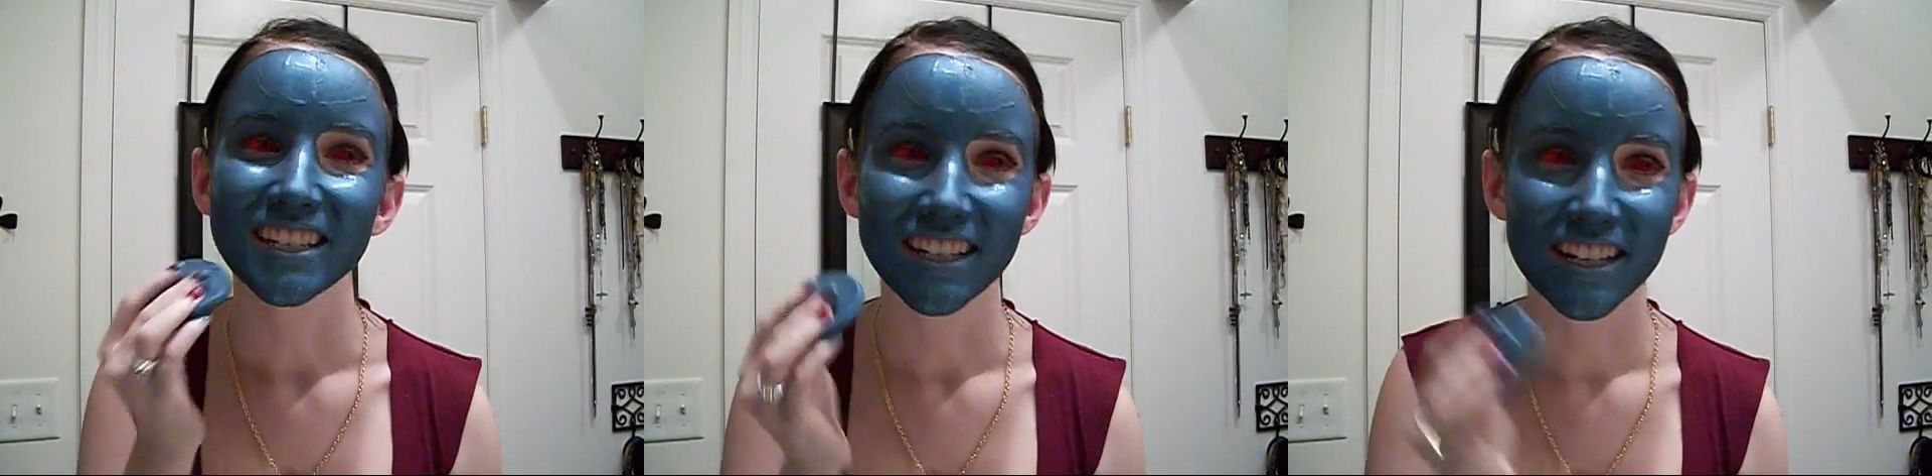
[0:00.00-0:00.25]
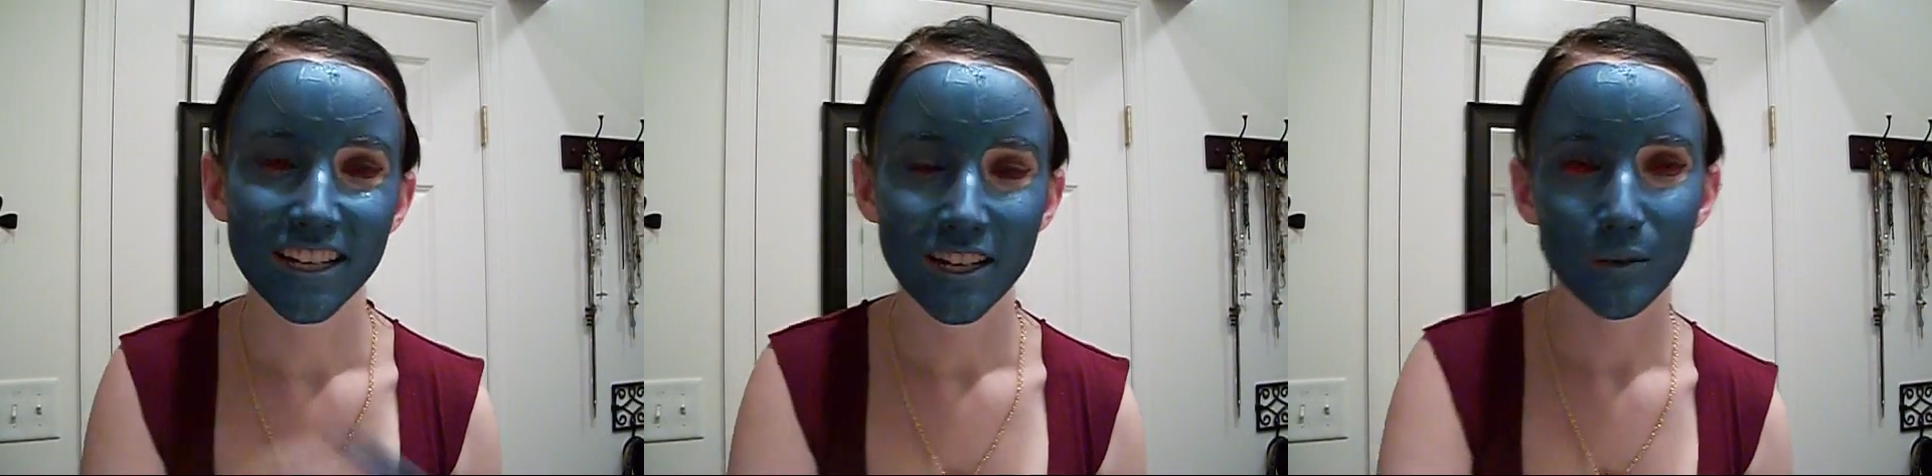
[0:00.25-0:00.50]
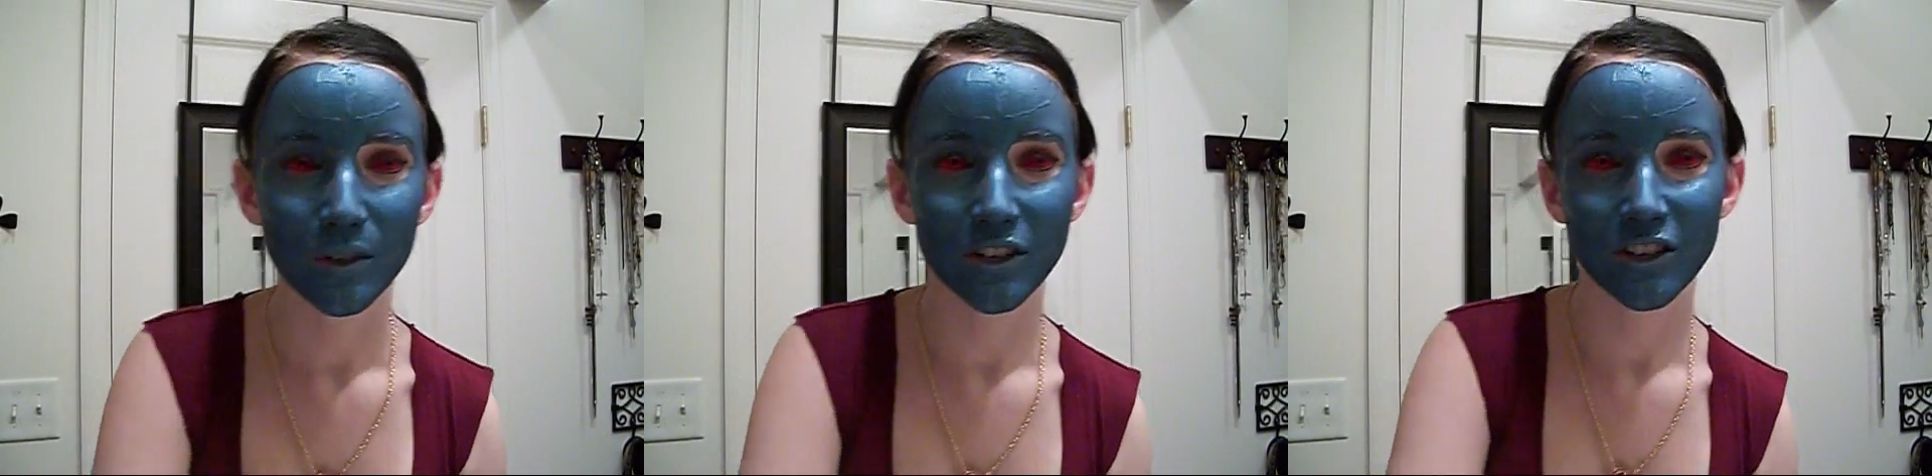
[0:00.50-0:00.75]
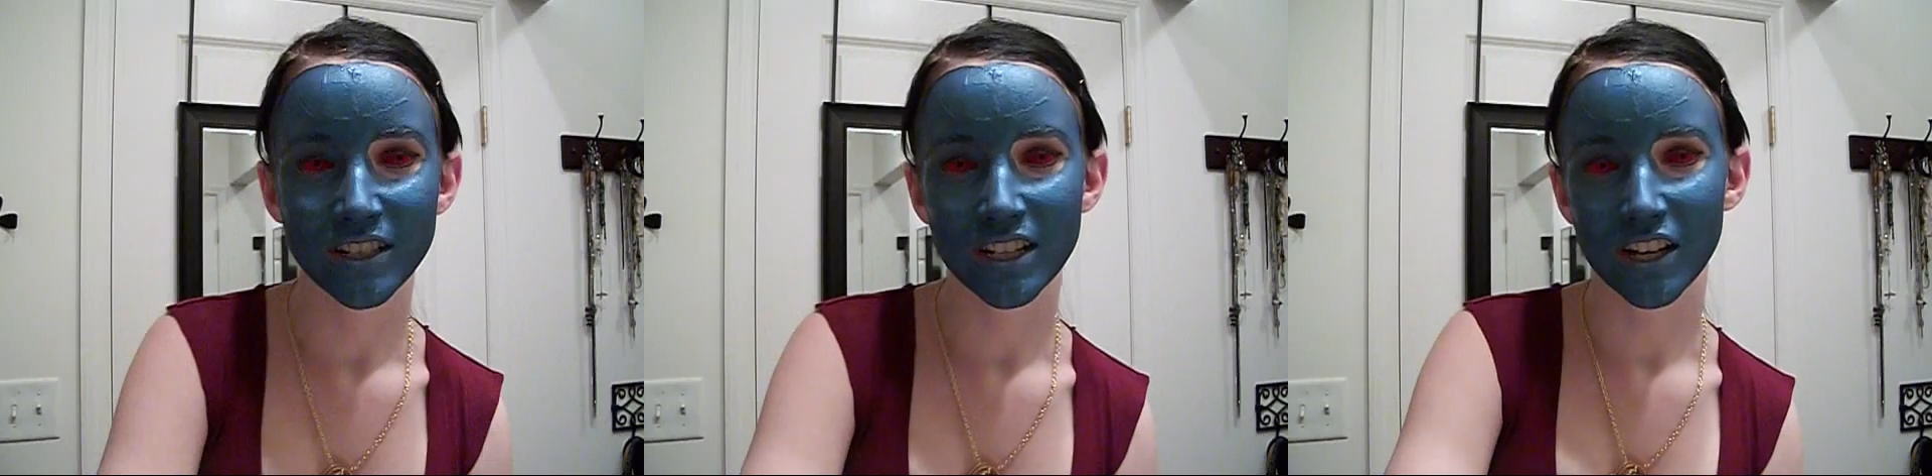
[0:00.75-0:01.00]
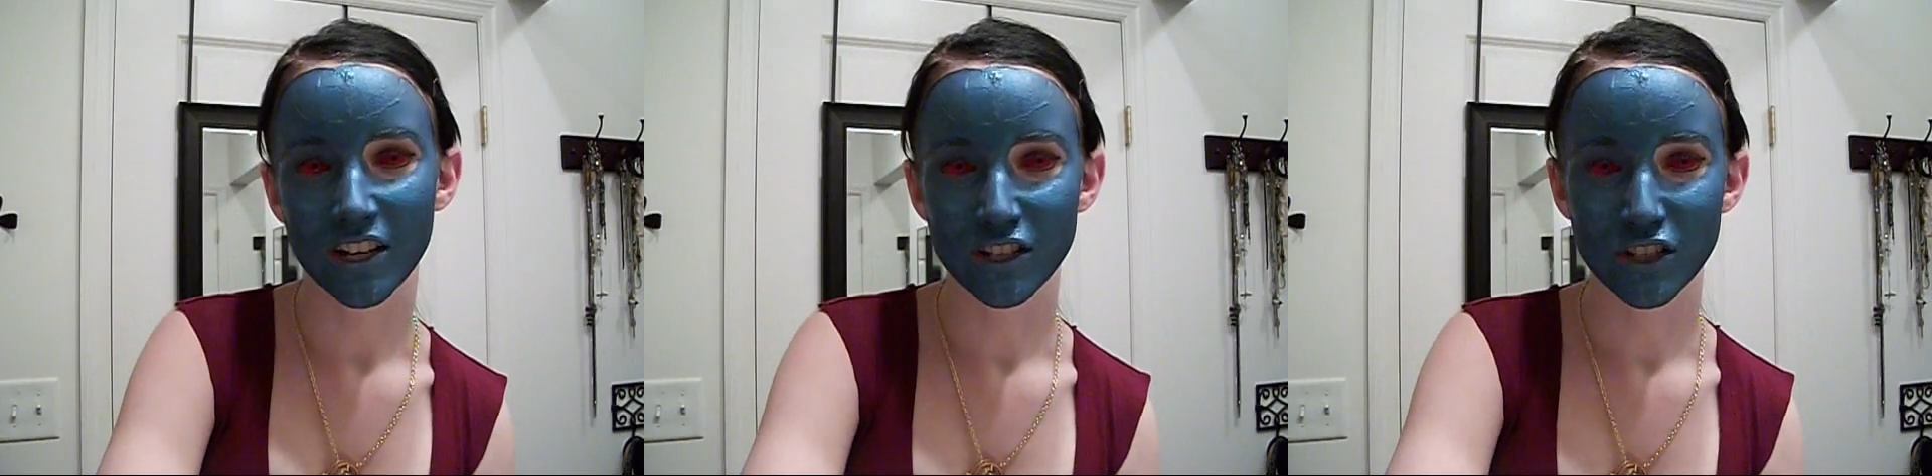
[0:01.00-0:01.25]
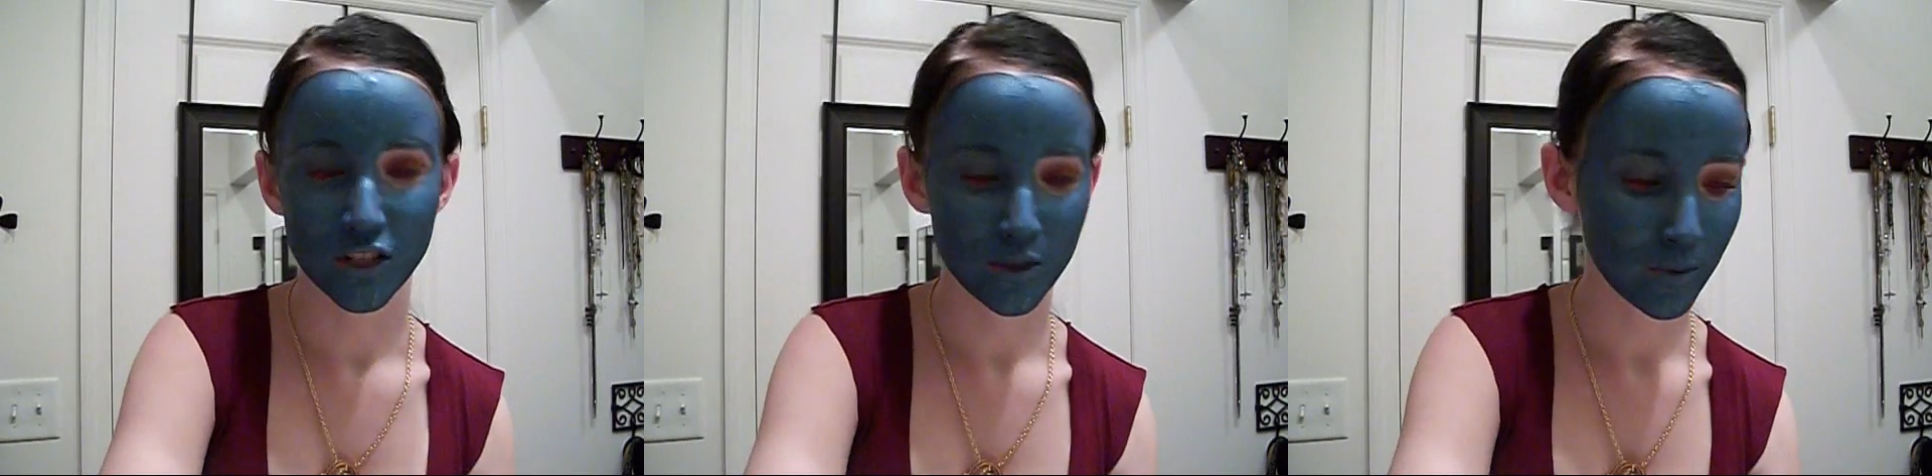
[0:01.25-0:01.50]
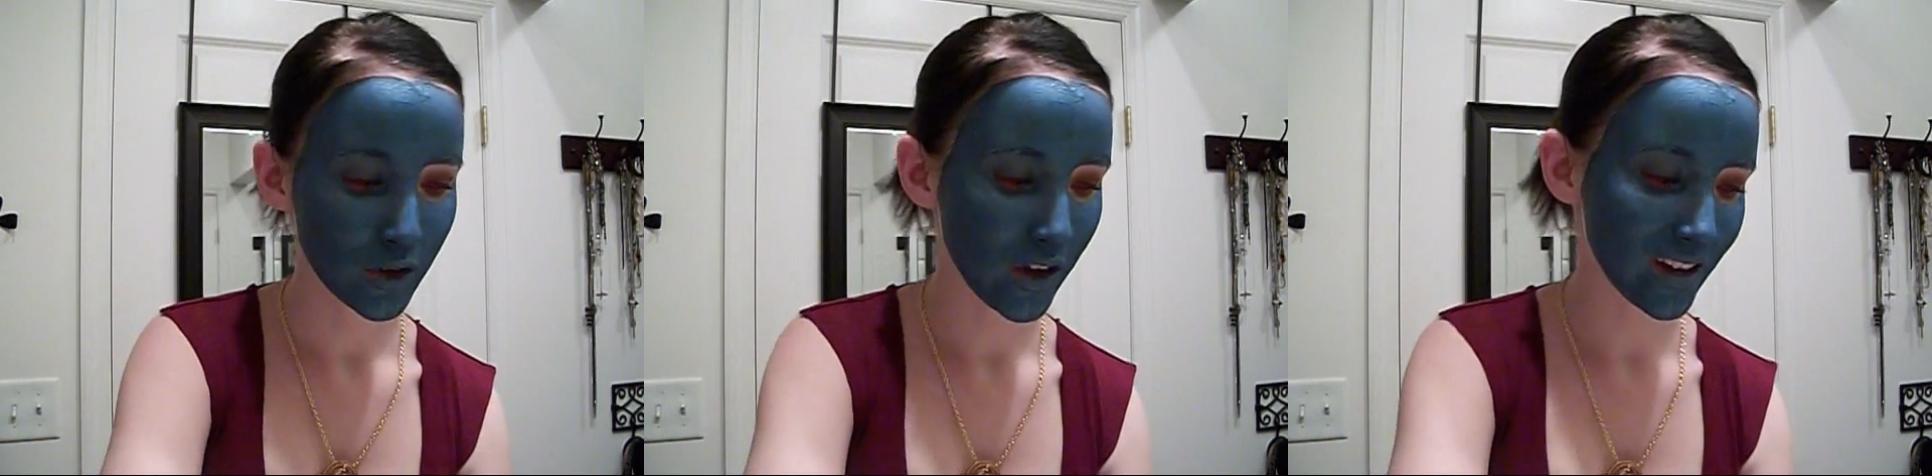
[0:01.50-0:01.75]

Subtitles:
Yeah, when you're into costuming,